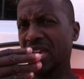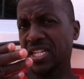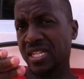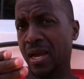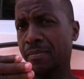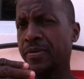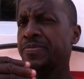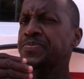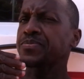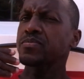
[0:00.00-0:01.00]
example,
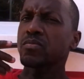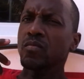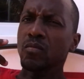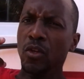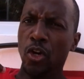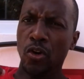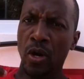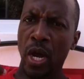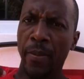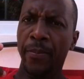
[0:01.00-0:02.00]

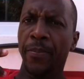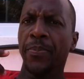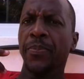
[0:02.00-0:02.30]
crab,